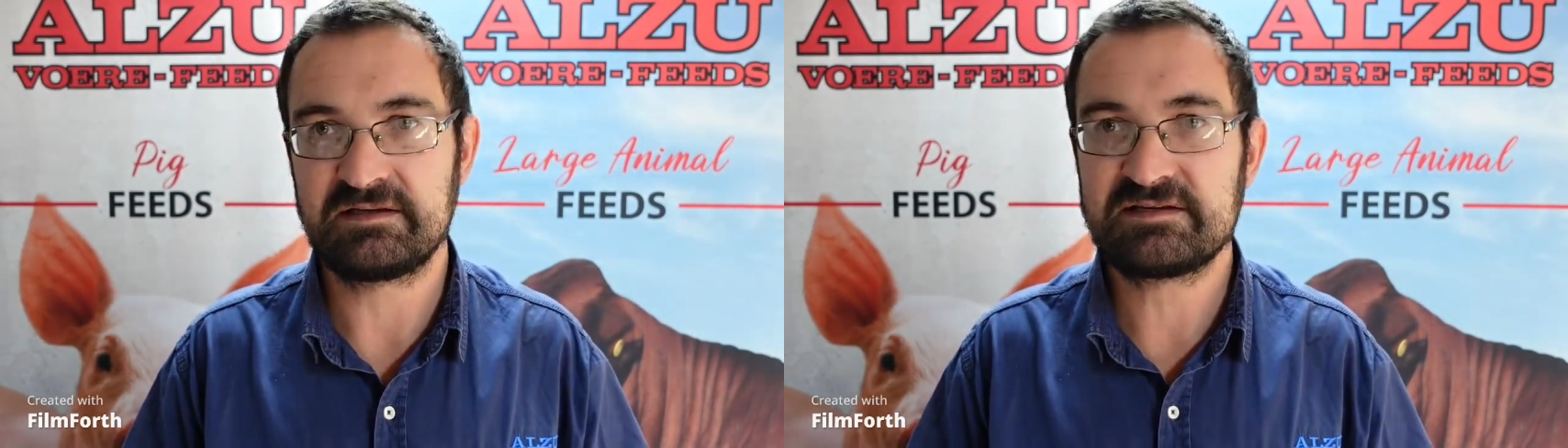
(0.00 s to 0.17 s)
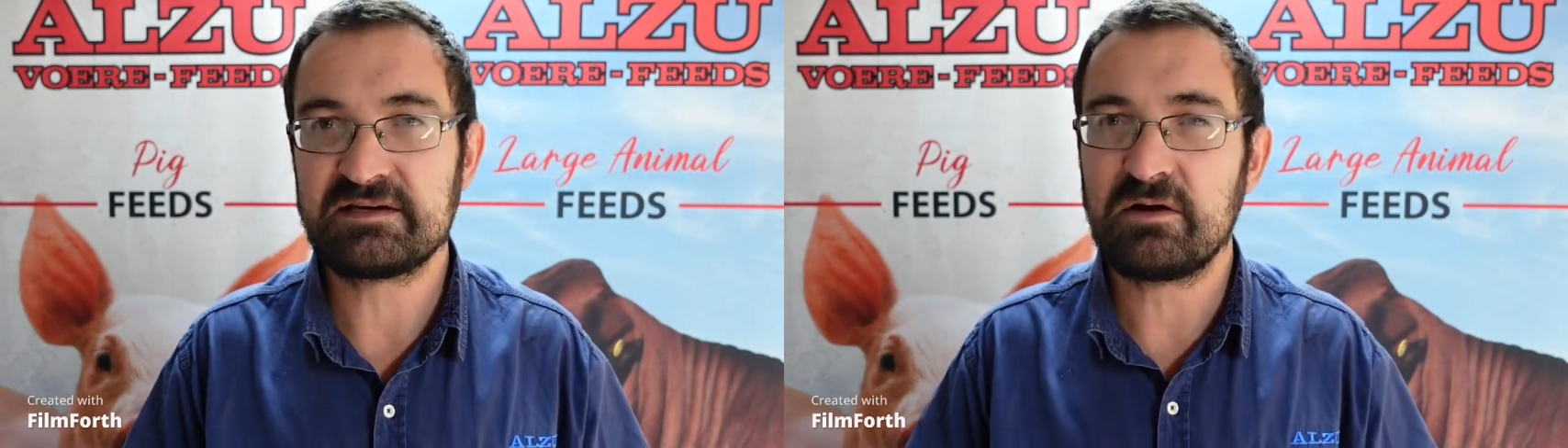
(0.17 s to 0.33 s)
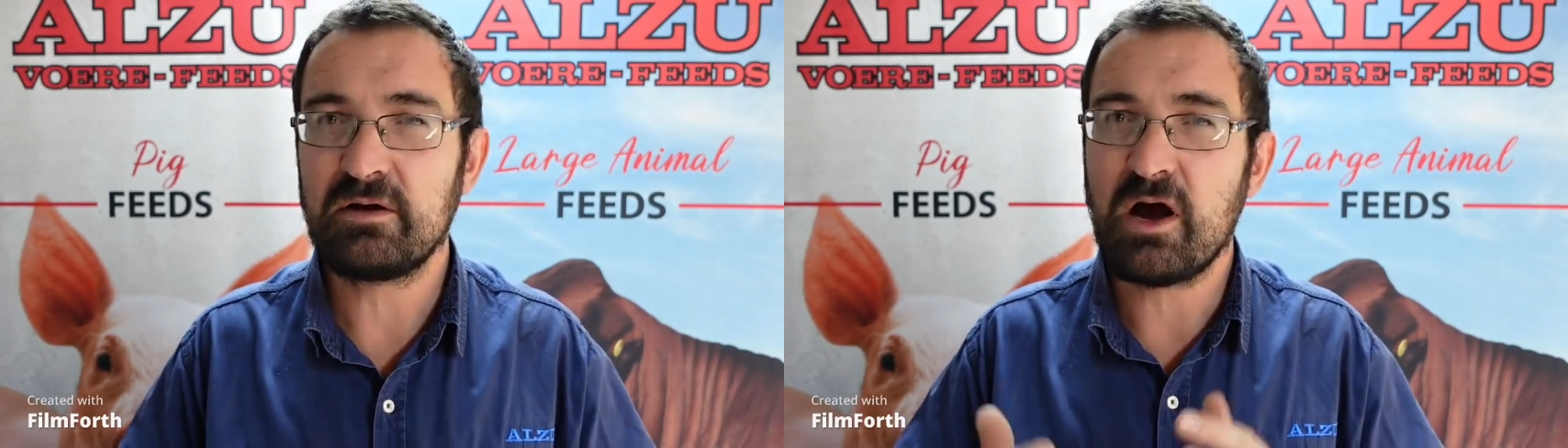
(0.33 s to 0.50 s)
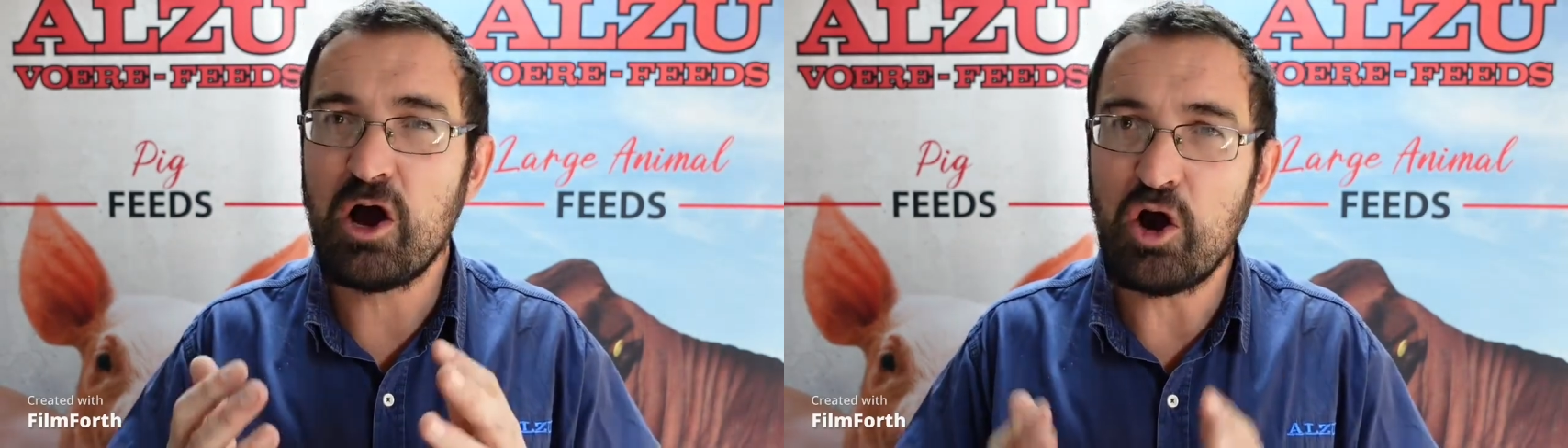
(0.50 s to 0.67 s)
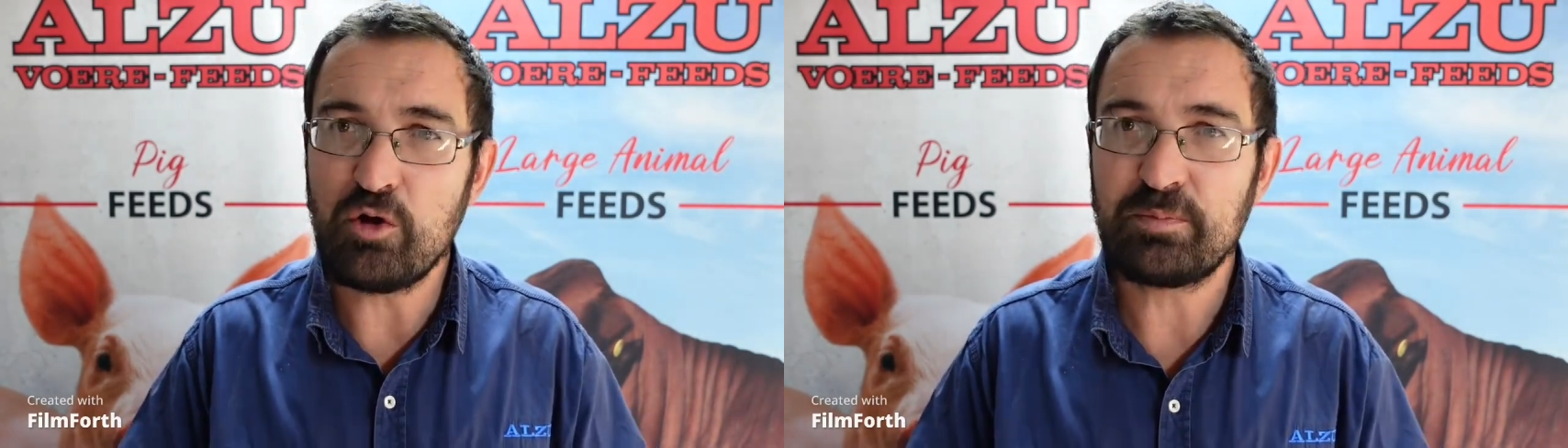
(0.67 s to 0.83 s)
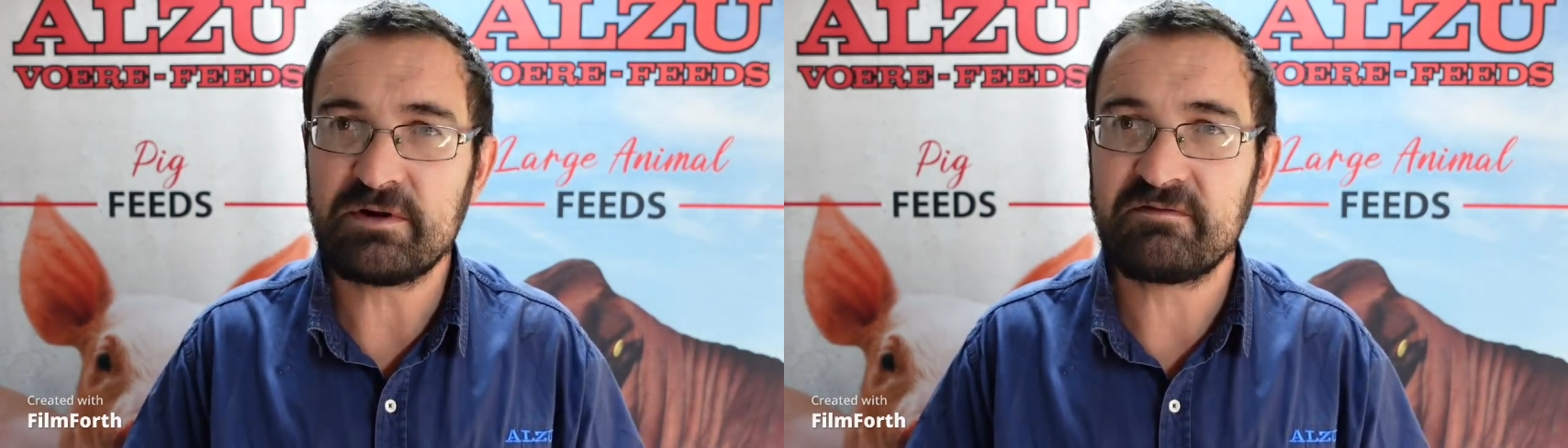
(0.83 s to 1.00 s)
So
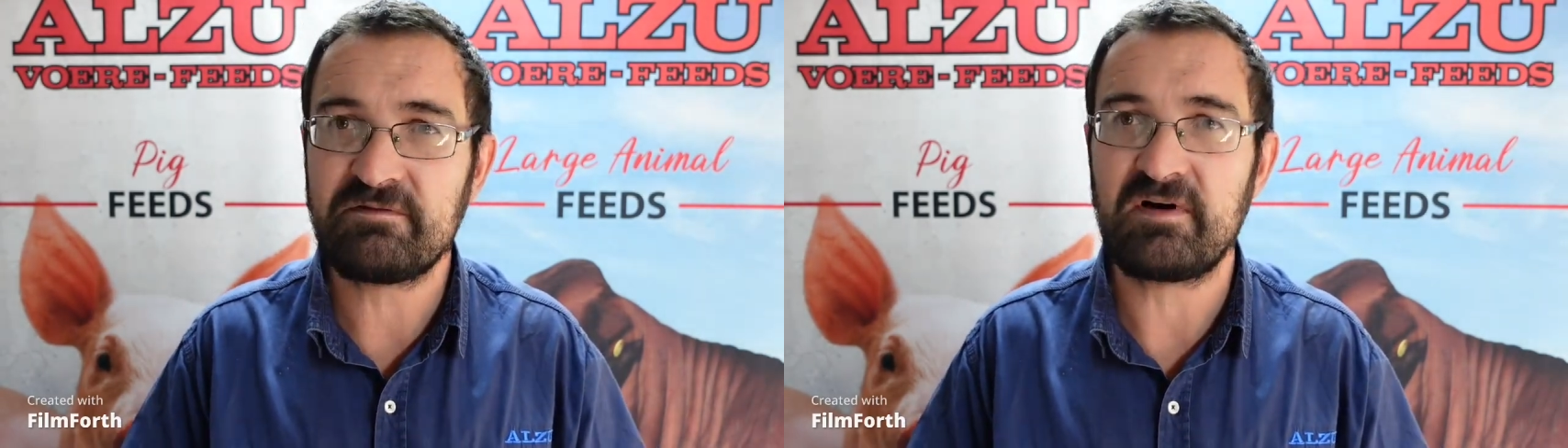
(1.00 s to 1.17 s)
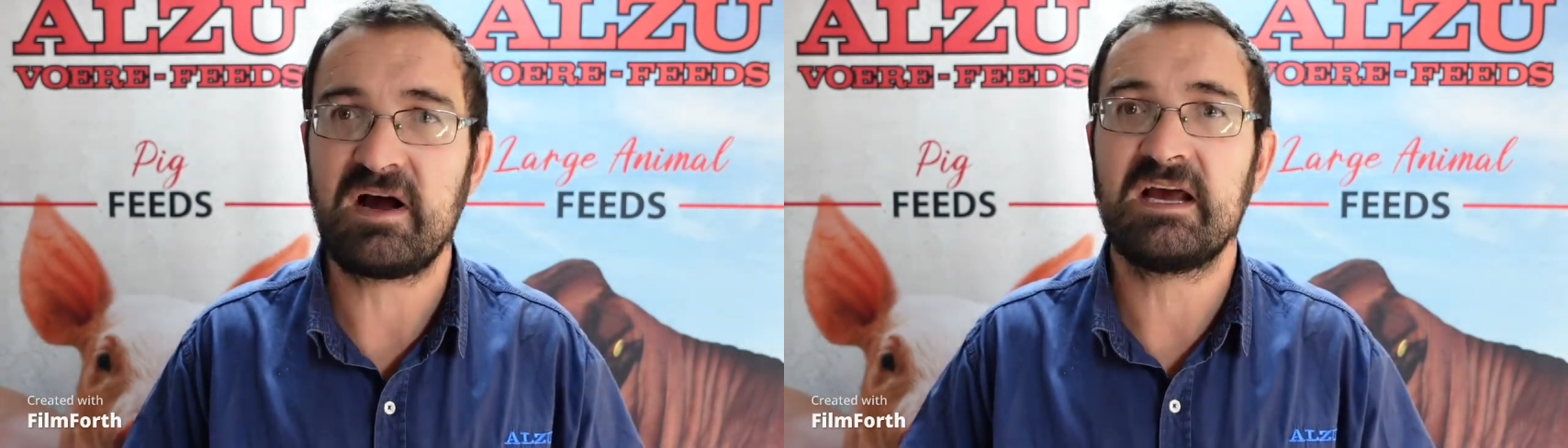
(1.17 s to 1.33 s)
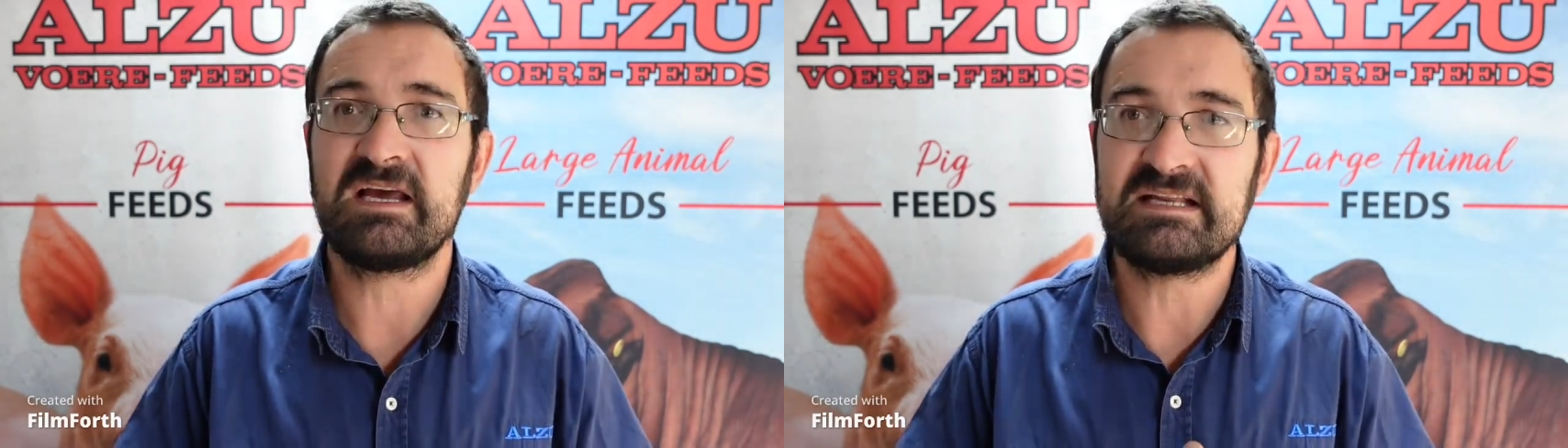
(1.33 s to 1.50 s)
open fire